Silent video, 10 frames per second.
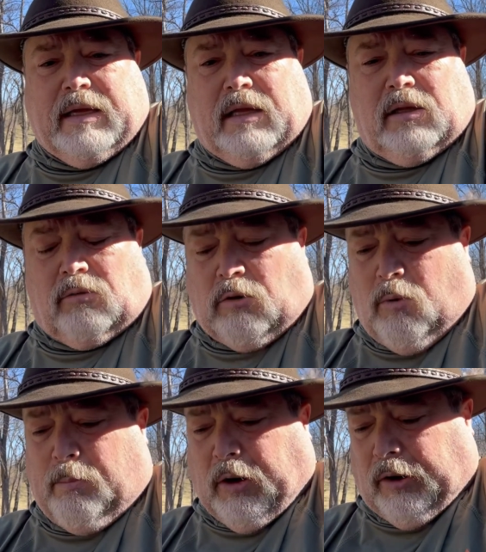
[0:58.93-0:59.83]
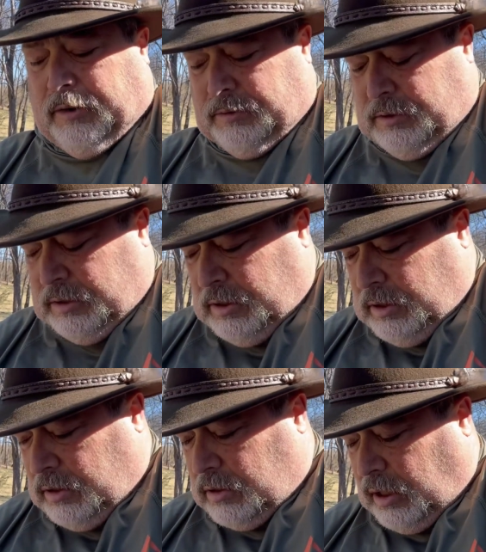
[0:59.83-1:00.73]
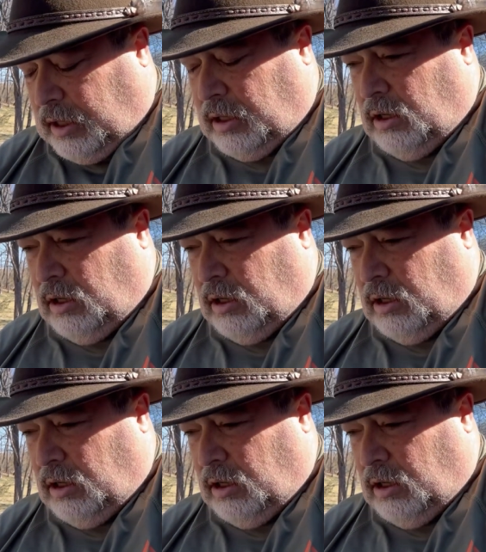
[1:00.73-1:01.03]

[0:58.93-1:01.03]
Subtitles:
that little rope burn. Okay,